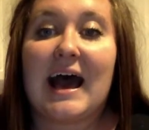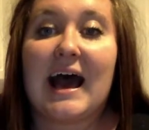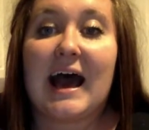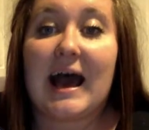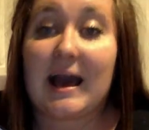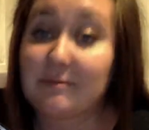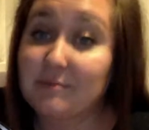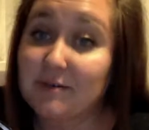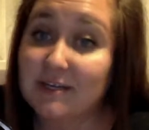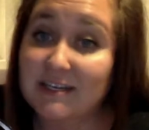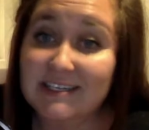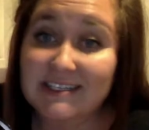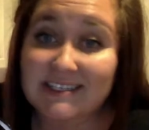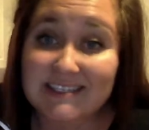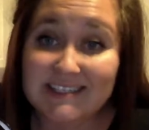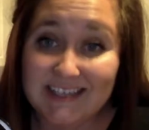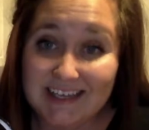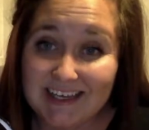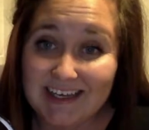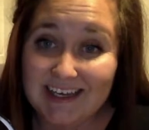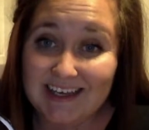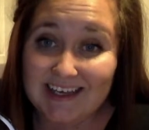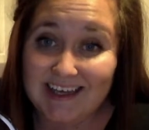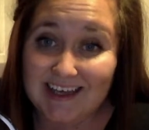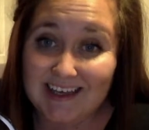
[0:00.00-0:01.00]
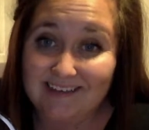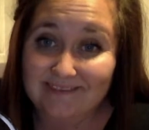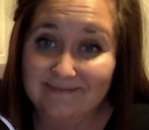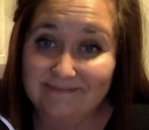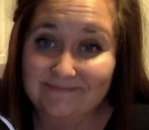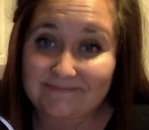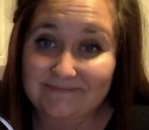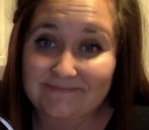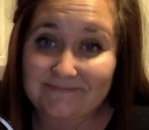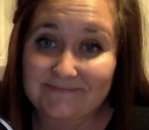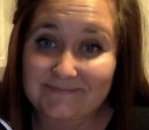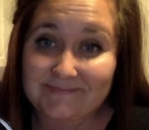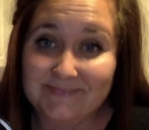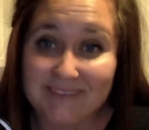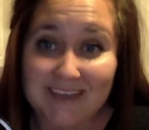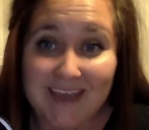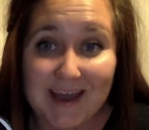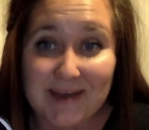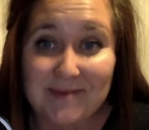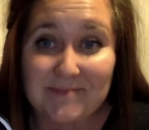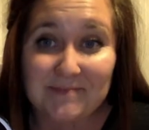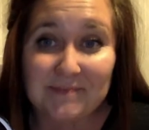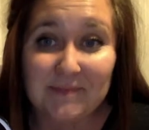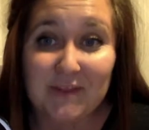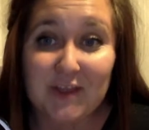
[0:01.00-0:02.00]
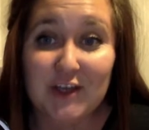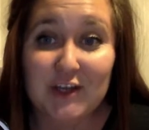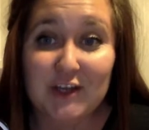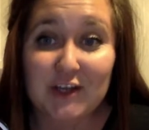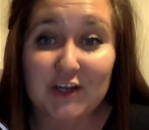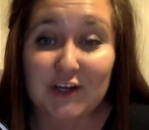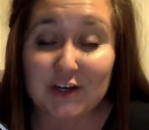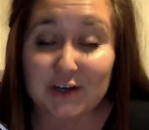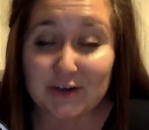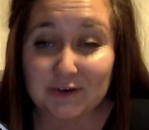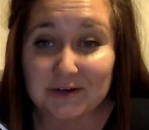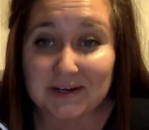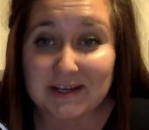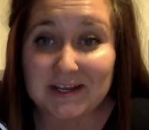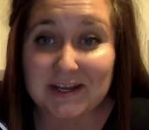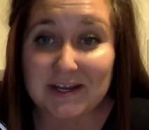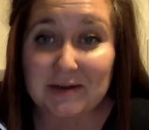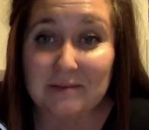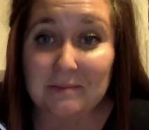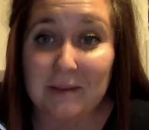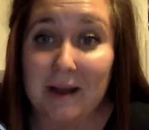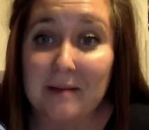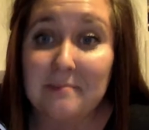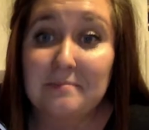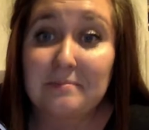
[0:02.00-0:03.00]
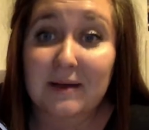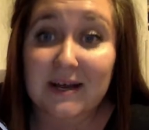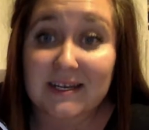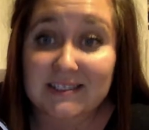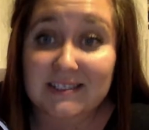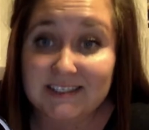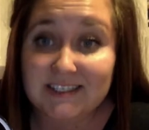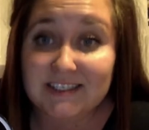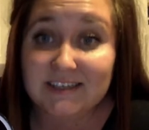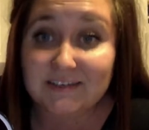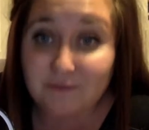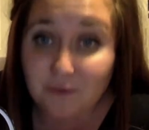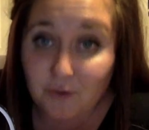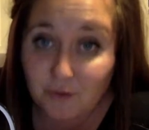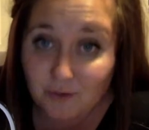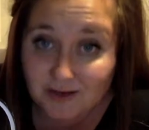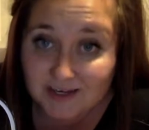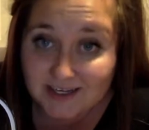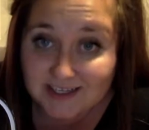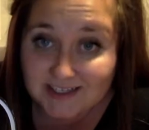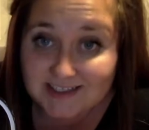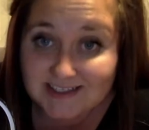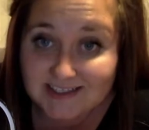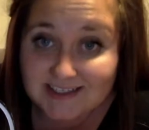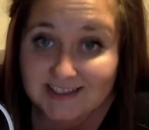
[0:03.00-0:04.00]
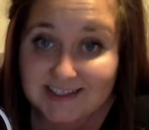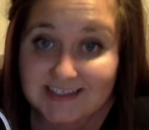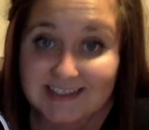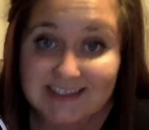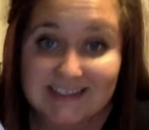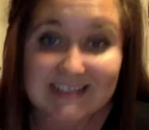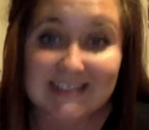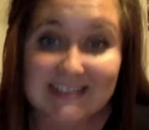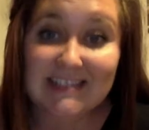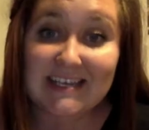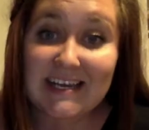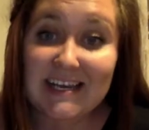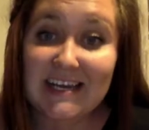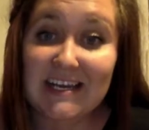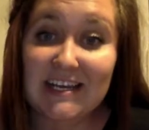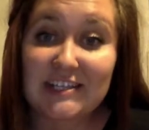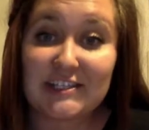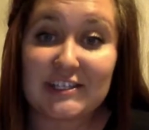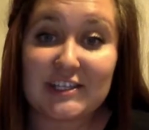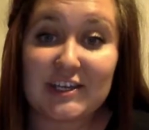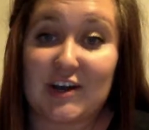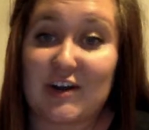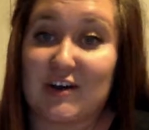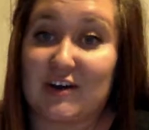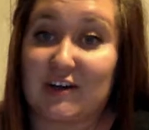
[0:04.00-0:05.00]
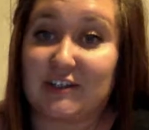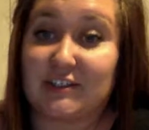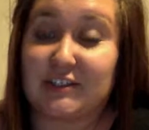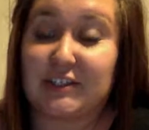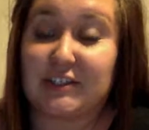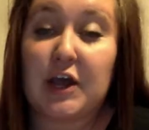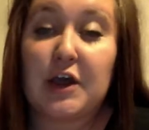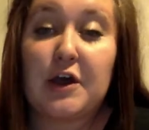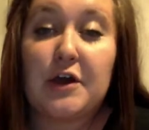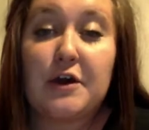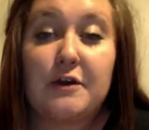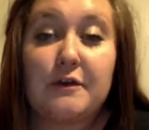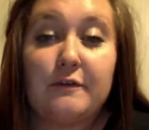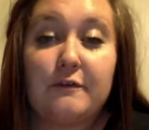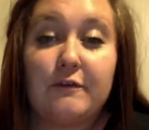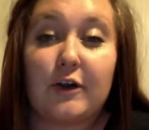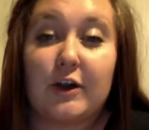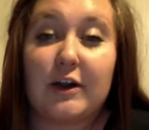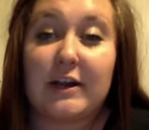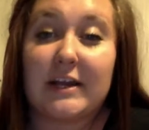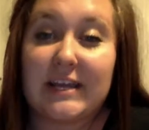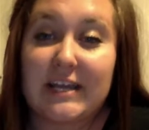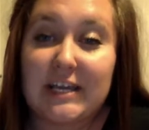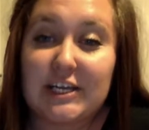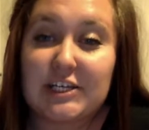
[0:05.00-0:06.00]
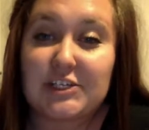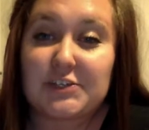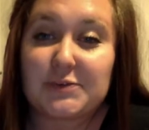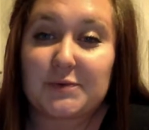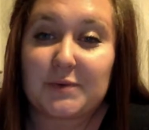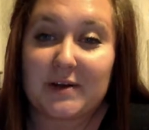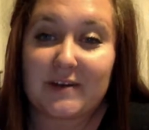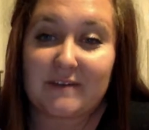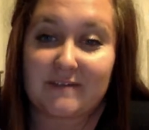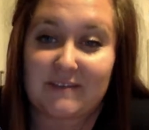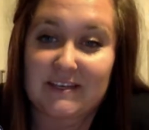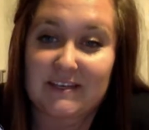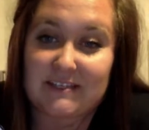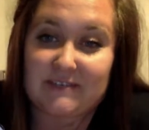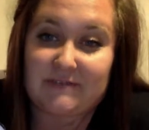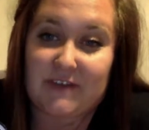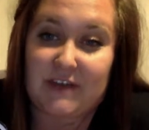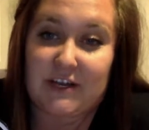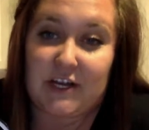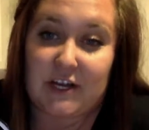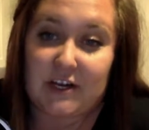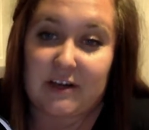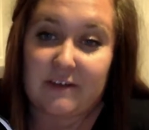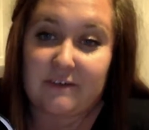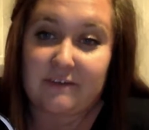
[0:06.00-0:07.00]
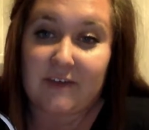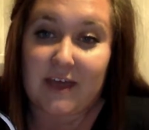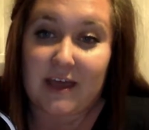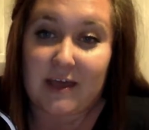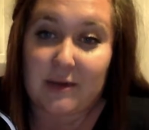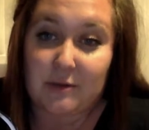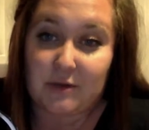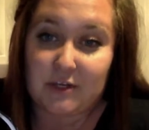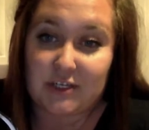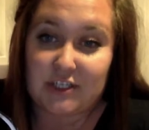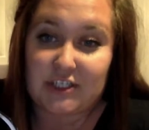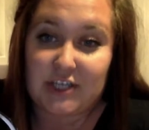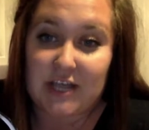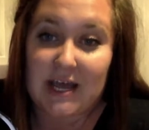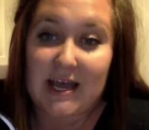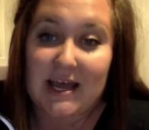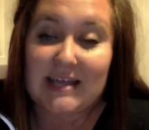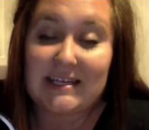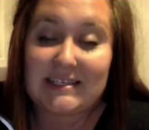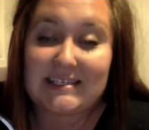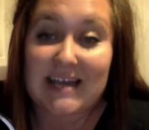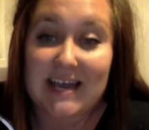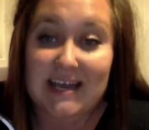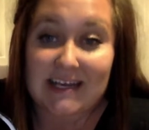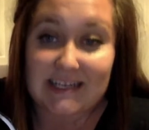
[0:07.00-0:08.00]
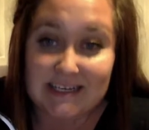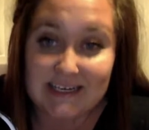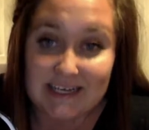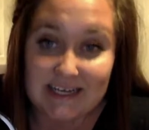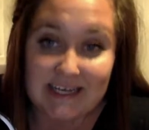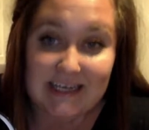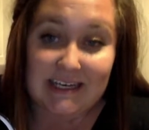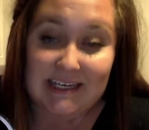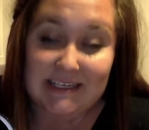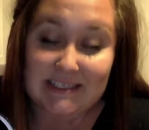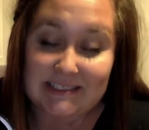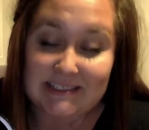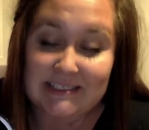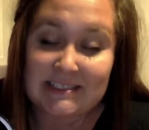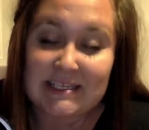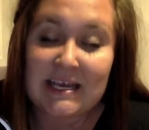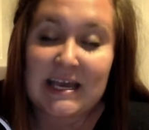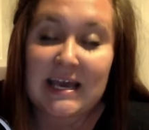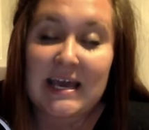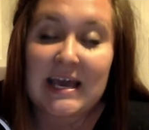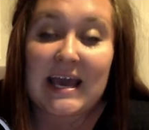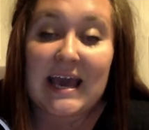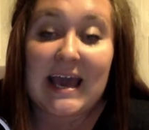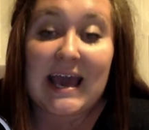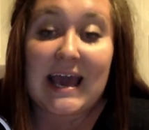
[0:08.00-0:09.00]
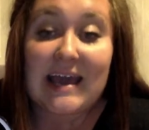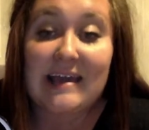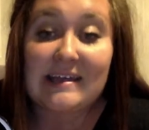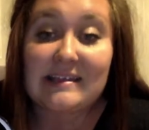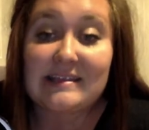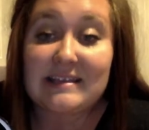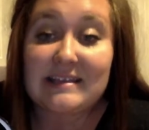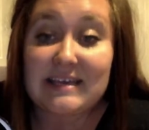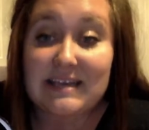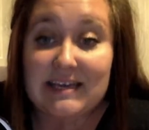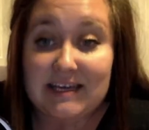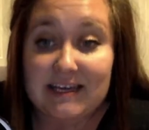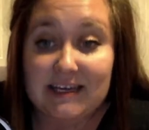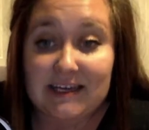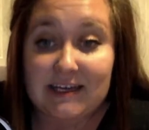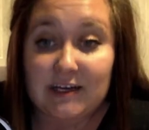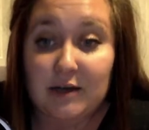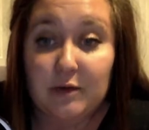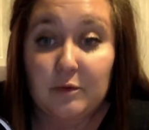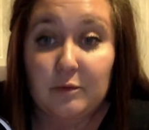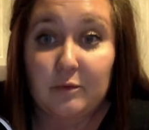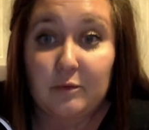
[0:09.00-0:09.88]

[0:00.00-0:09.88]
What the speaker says: I'm going to sing again, okay? You're going to hear my busted voice singing songs for each one of these figurative language techniques. And then